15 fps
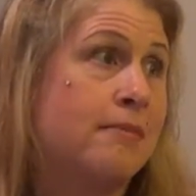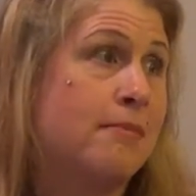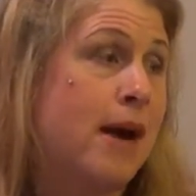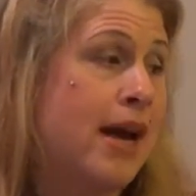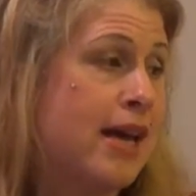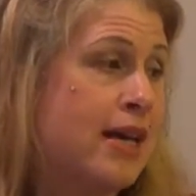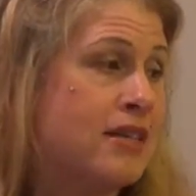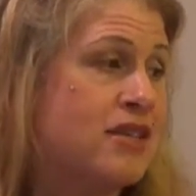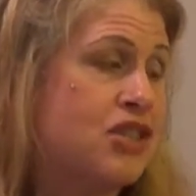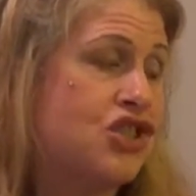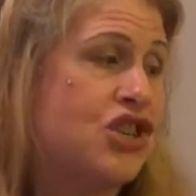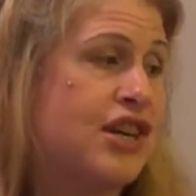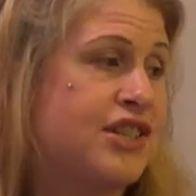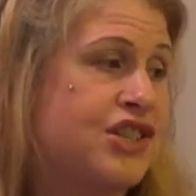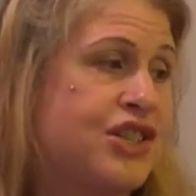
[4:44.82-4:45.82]
My
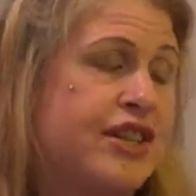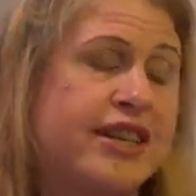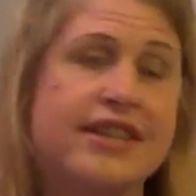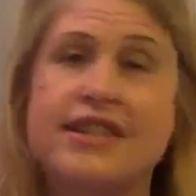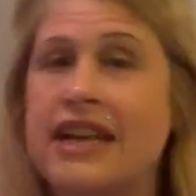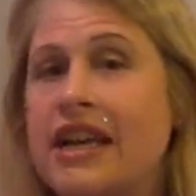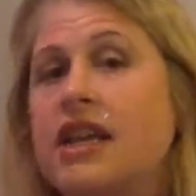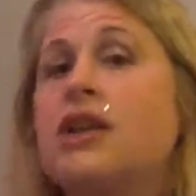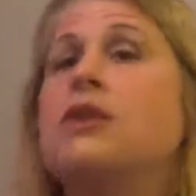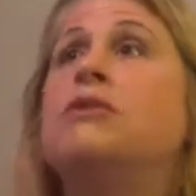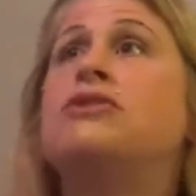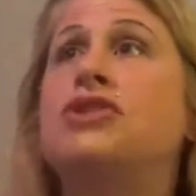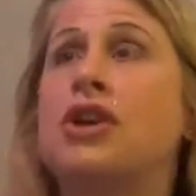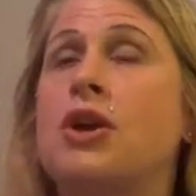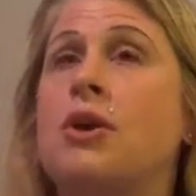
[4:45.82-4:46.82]
suggestion is that
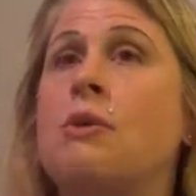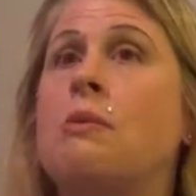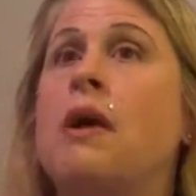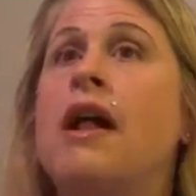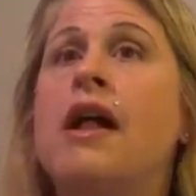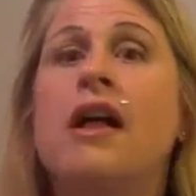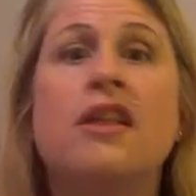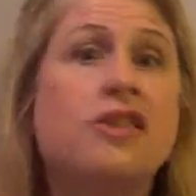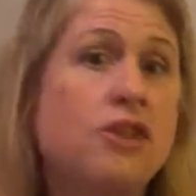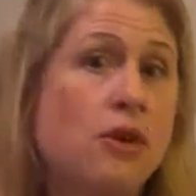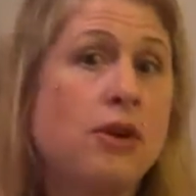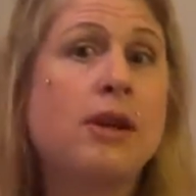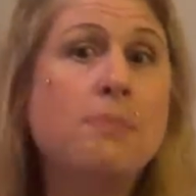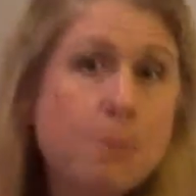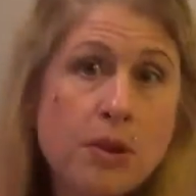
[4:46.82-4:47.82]
you do
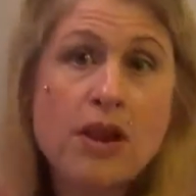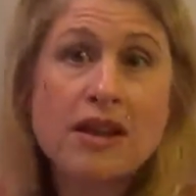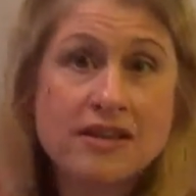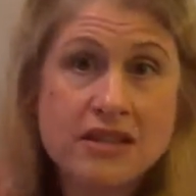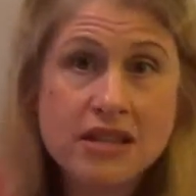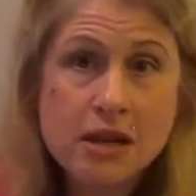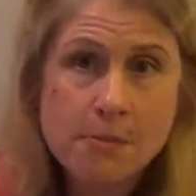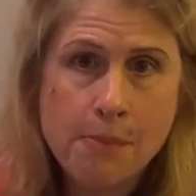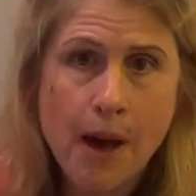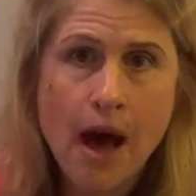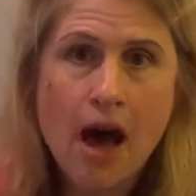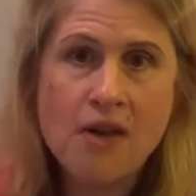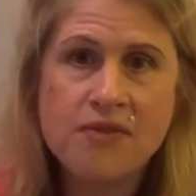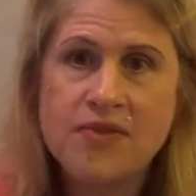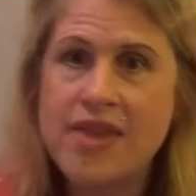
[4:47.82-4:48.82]
30 plus and
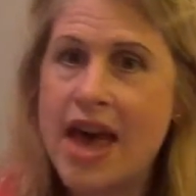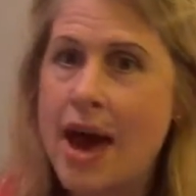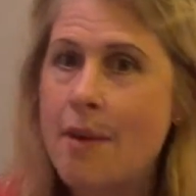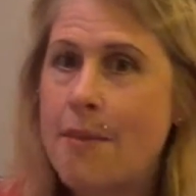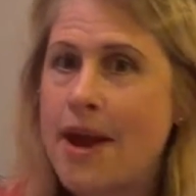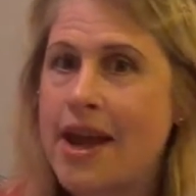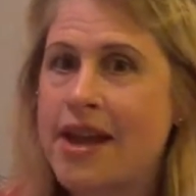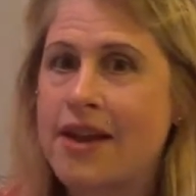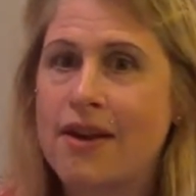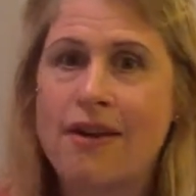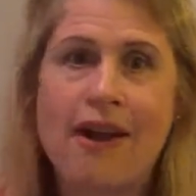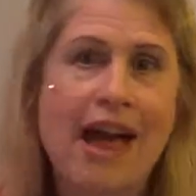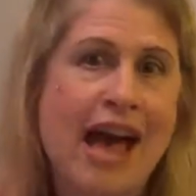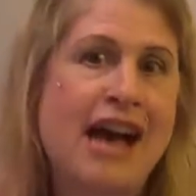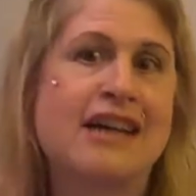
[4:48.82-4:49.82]
above. That way,
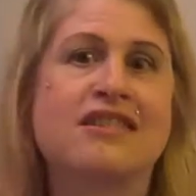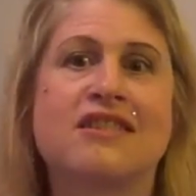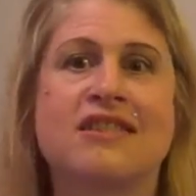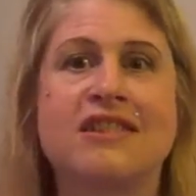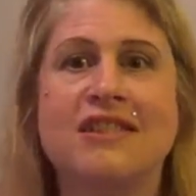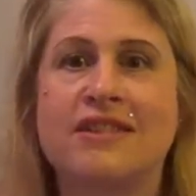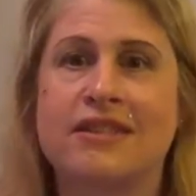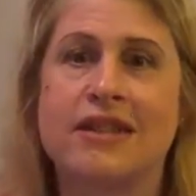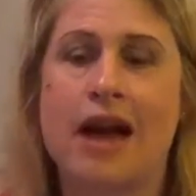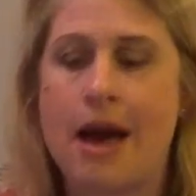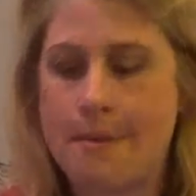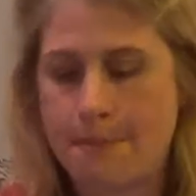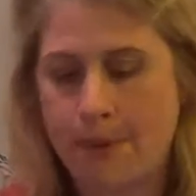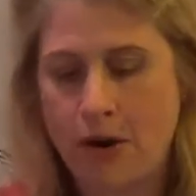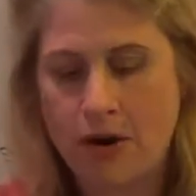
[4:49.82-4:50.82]
your ass is
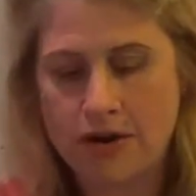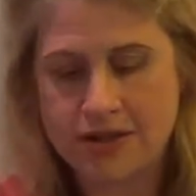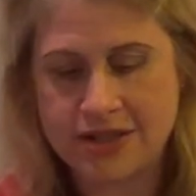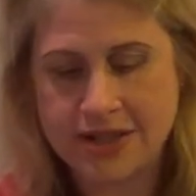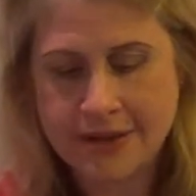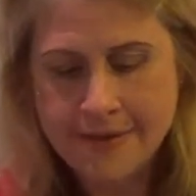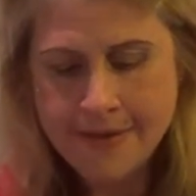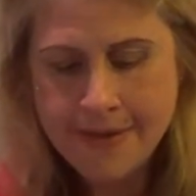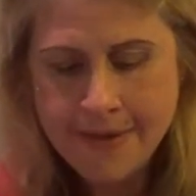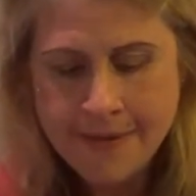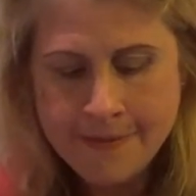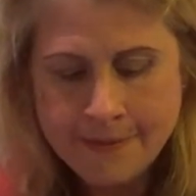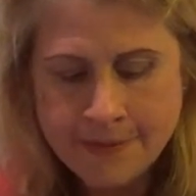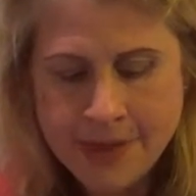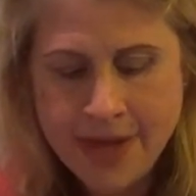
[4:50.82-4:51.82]
not burnt.
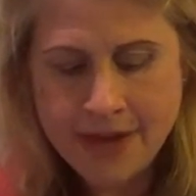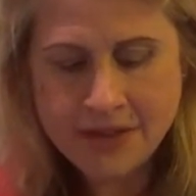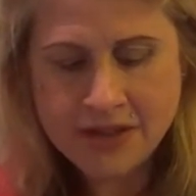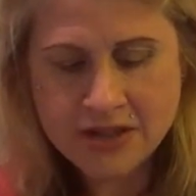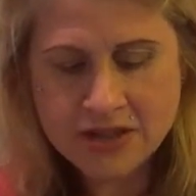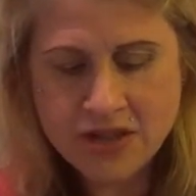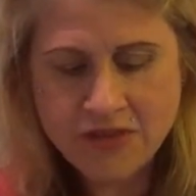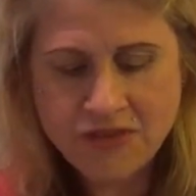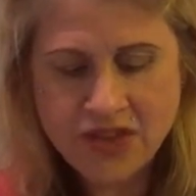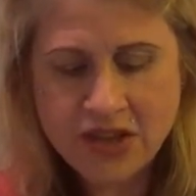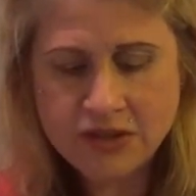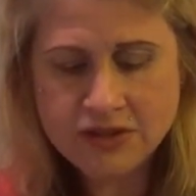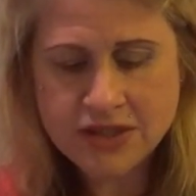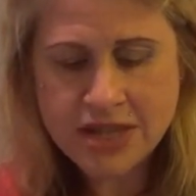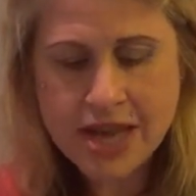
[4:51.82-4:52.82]
Now, there's a
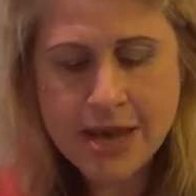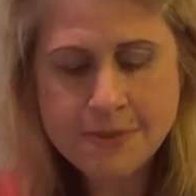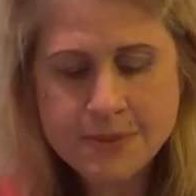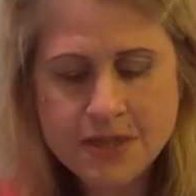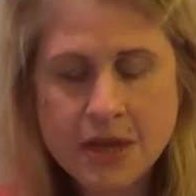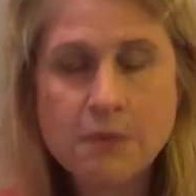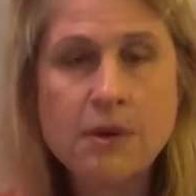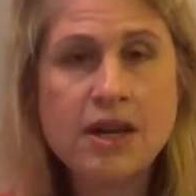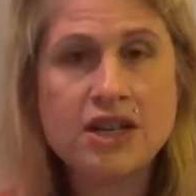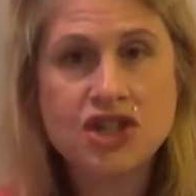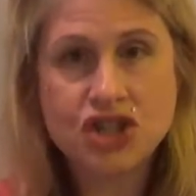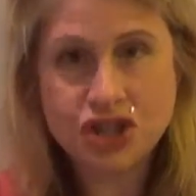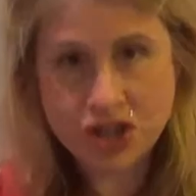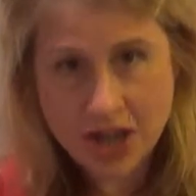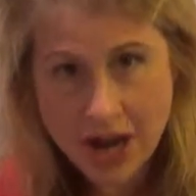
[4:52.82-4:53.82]
few tips I want to
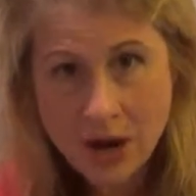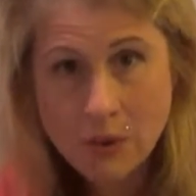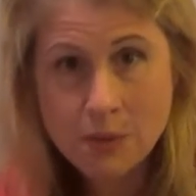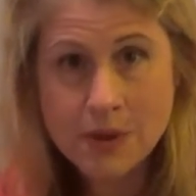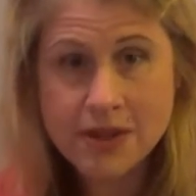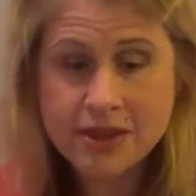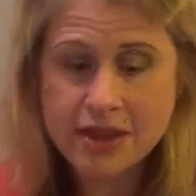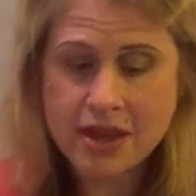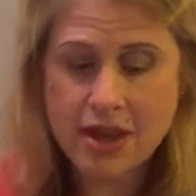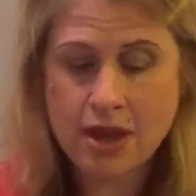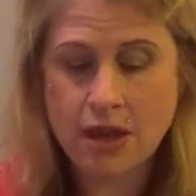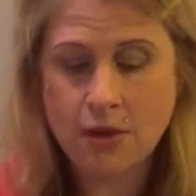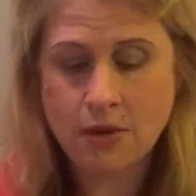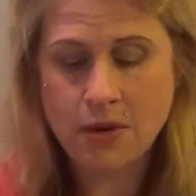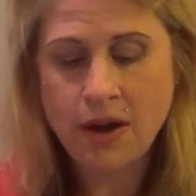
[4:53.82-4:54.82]
share with
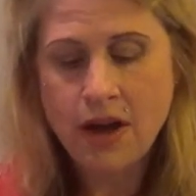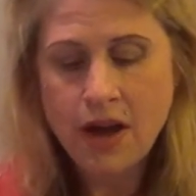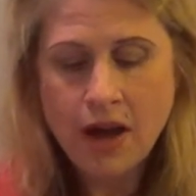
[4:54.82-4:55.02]
you